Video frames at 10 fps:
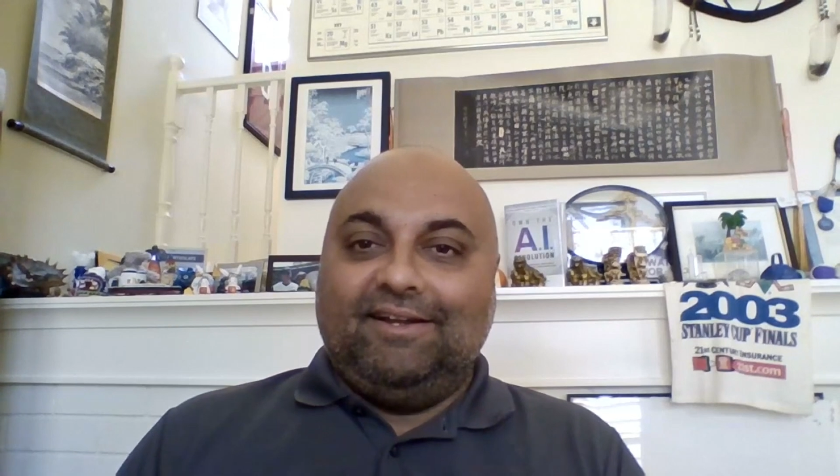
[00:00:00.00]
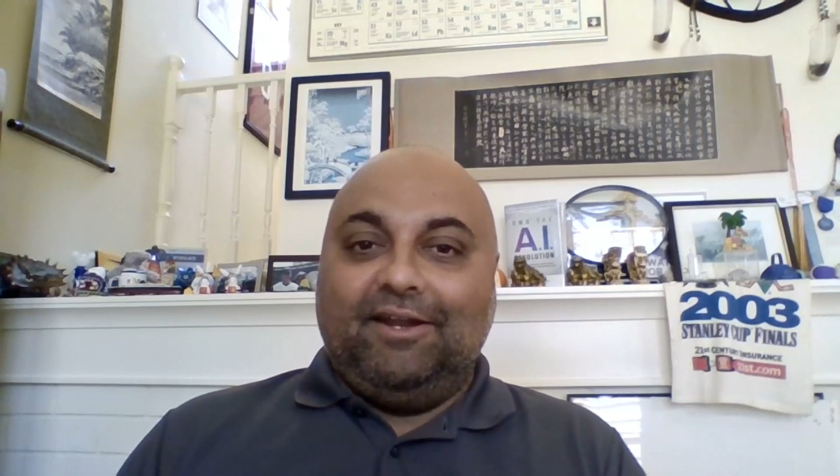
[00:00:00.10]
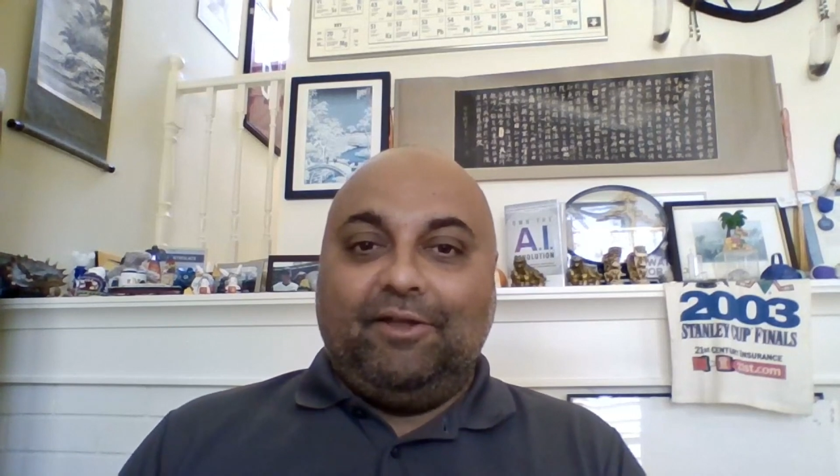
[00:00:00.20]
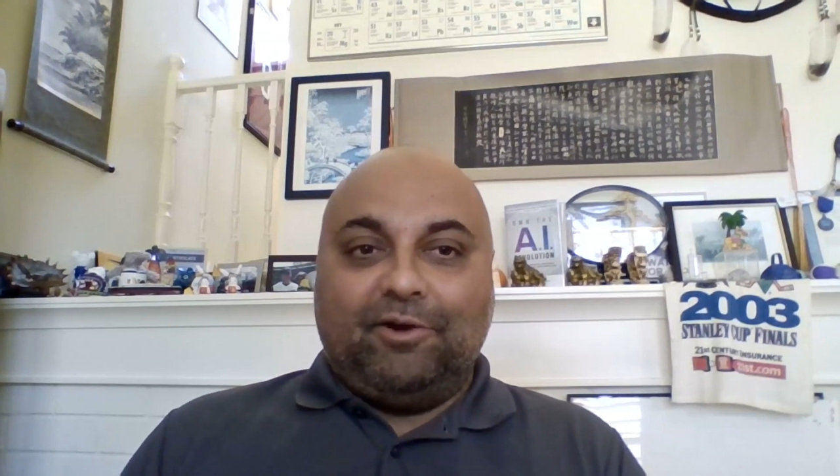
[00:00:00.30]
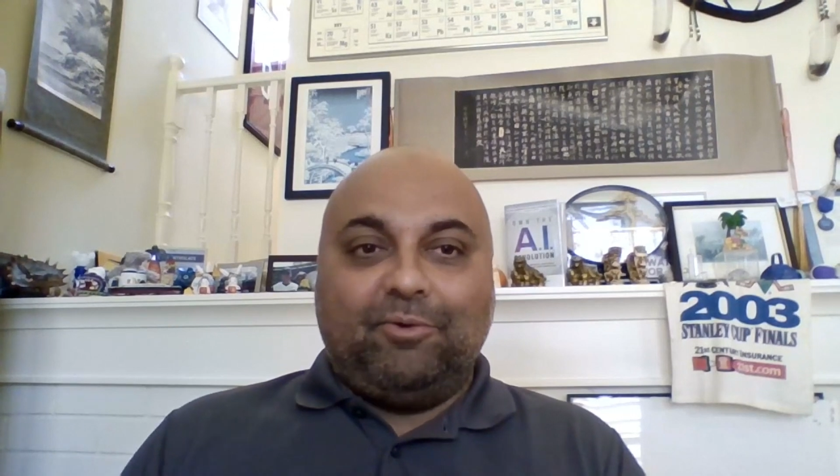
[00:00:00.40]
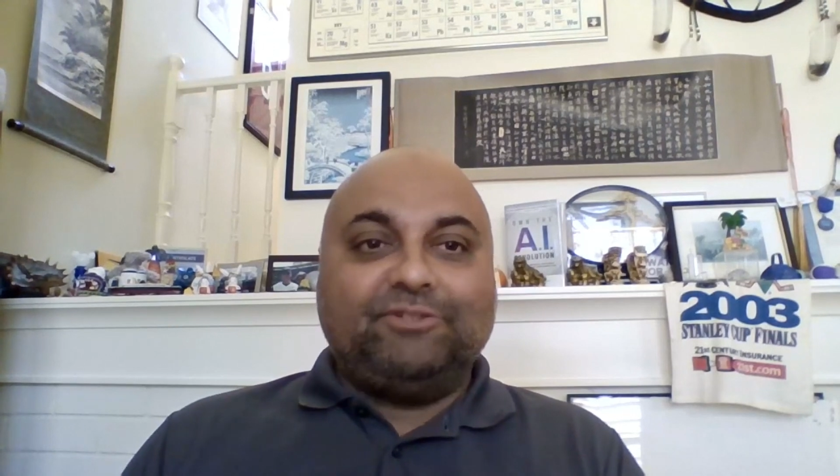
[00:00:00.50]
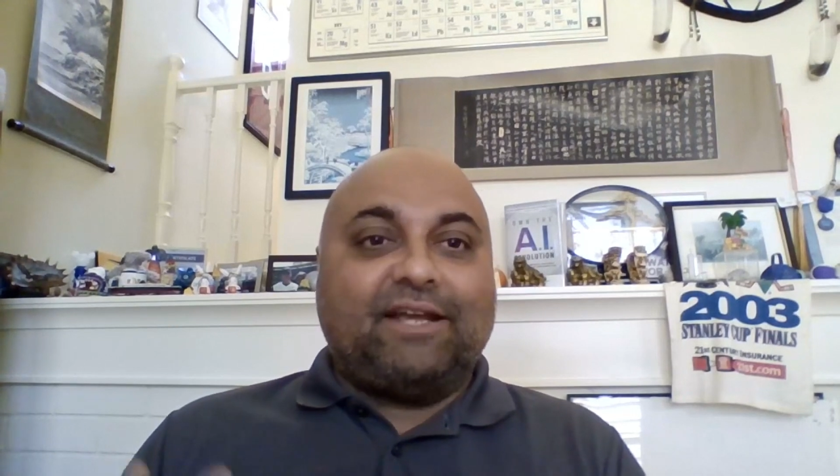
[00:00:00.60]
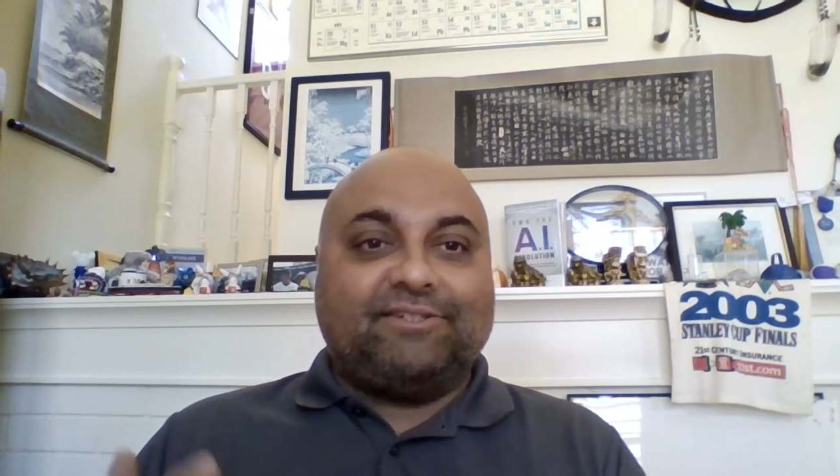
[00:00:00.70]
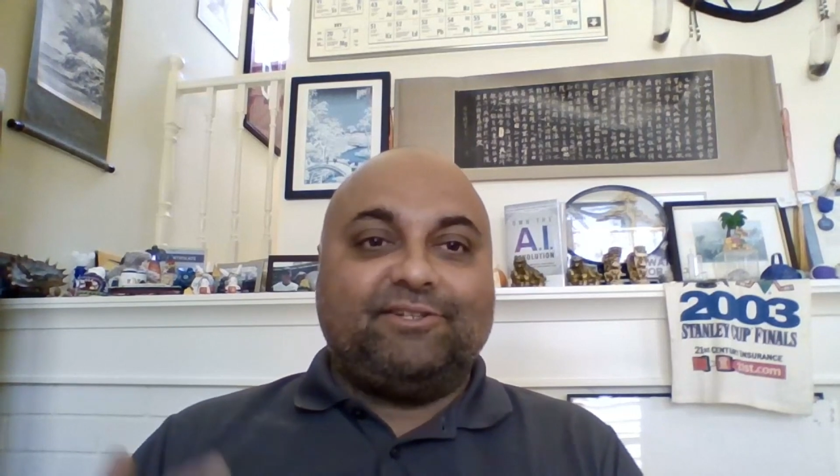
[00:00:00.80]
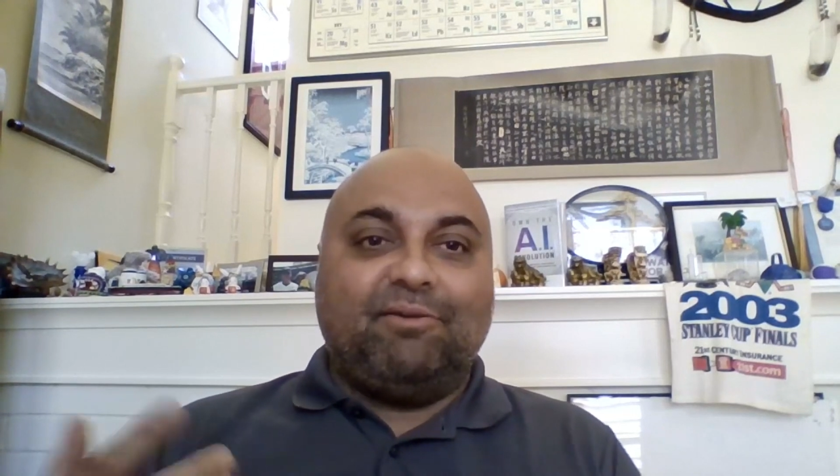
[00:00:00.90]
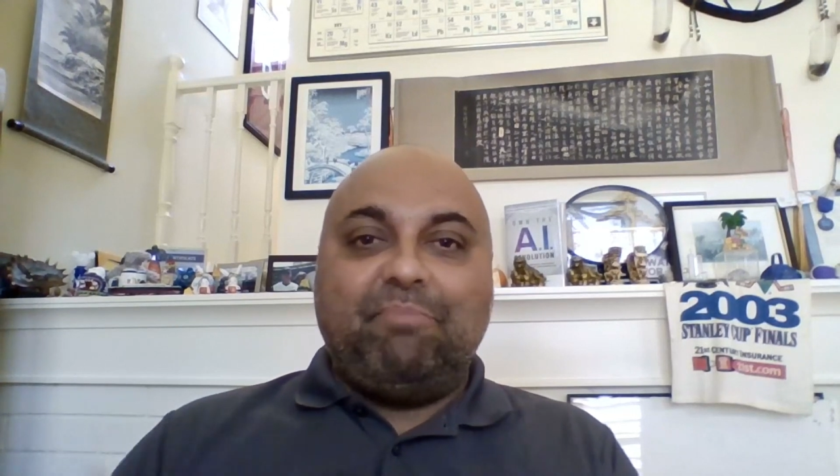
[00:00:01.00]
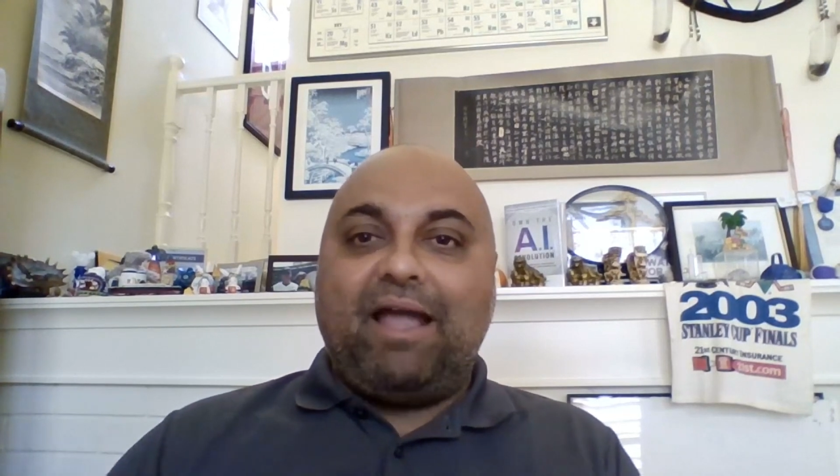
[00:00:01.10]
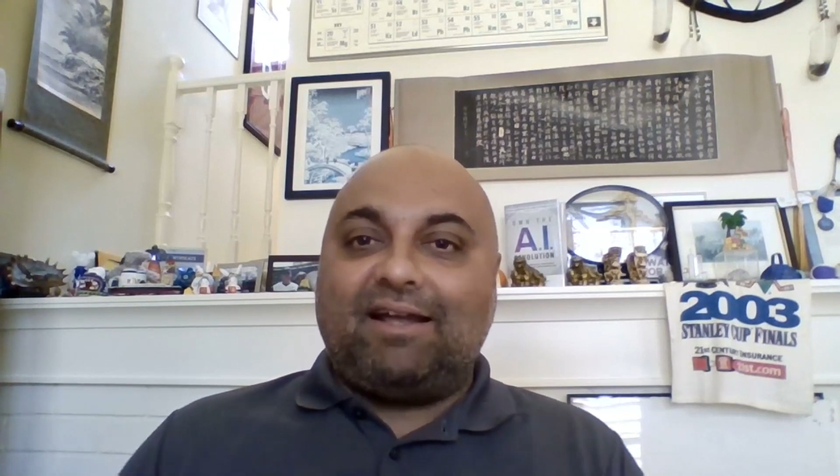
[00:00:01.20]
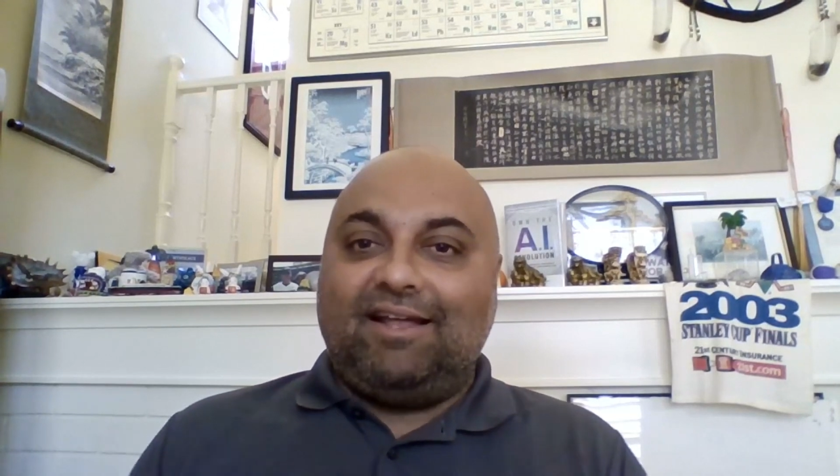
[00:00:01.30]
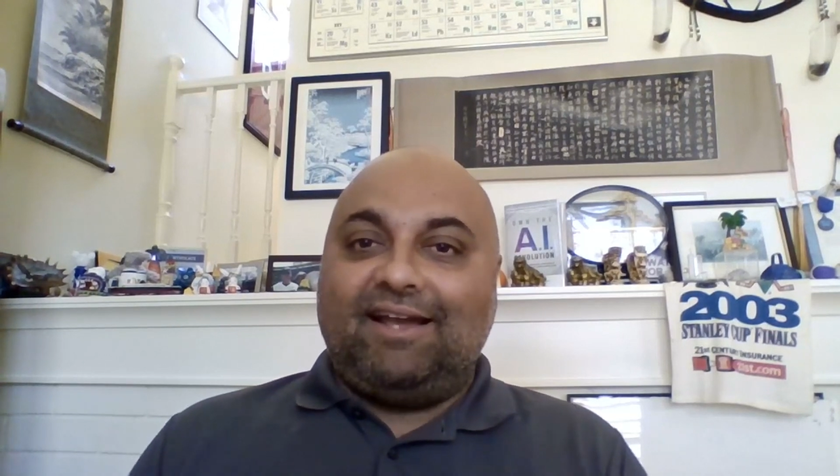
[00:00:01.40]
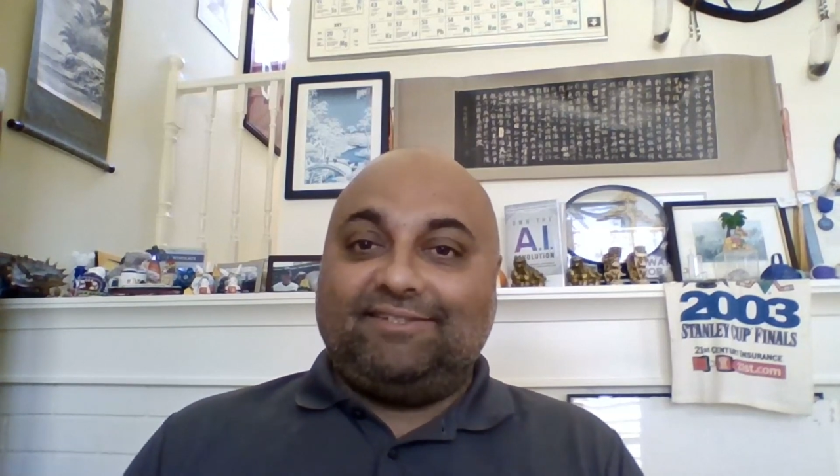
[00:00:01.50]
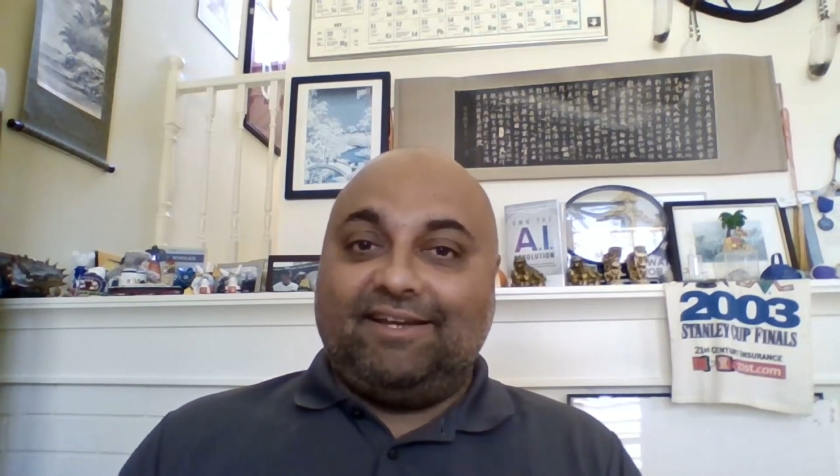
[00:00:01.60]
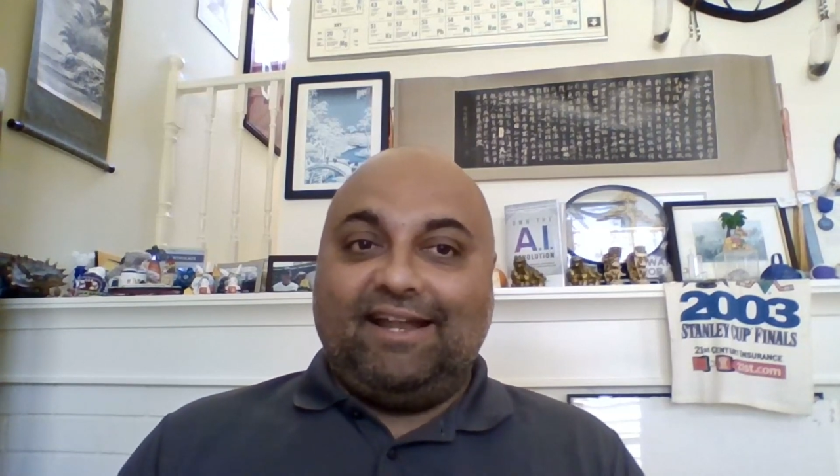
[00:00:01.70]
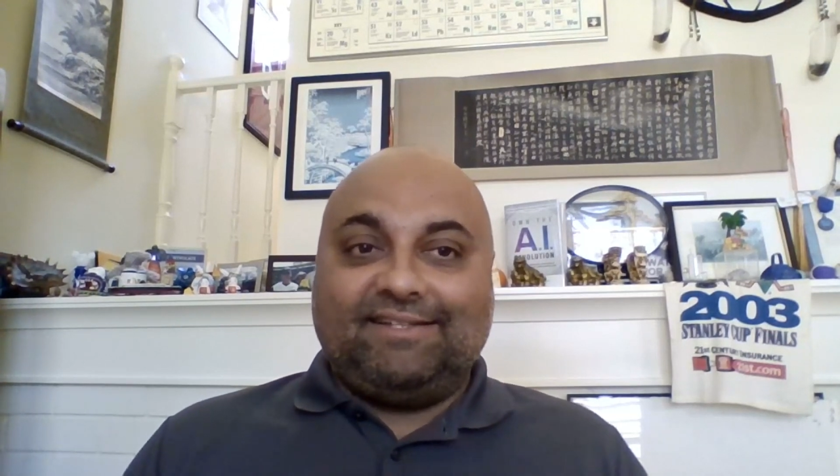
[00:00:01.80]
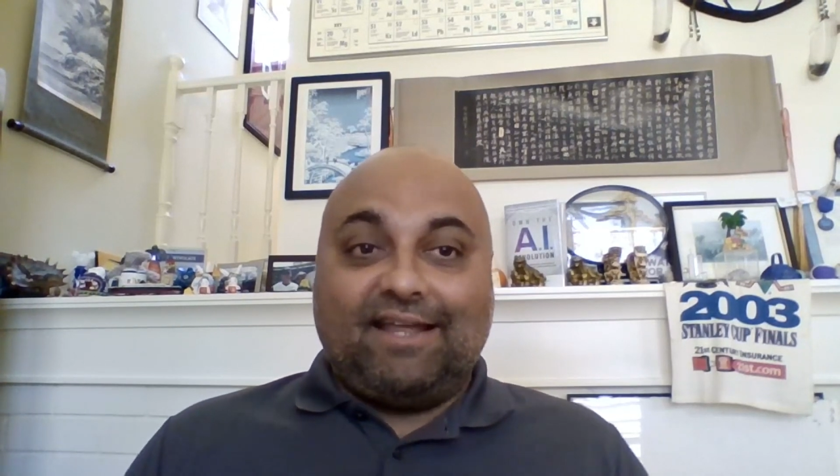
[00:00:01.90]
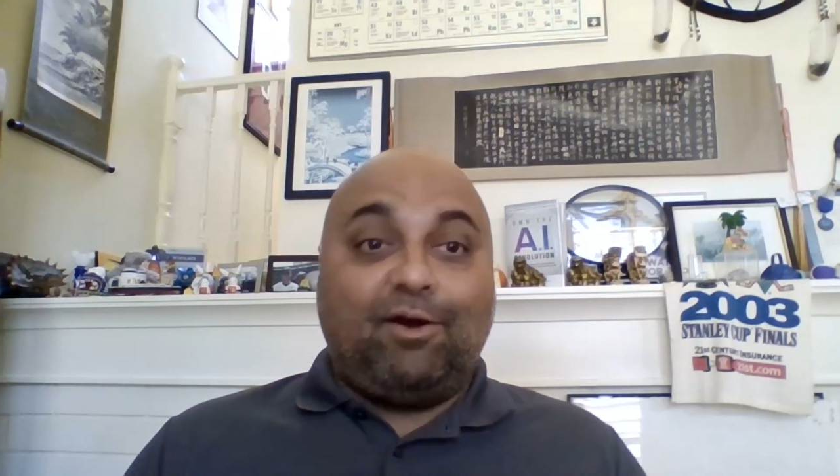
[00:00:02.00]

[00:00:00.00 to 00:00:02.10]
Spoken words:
There was actually some backlash against that.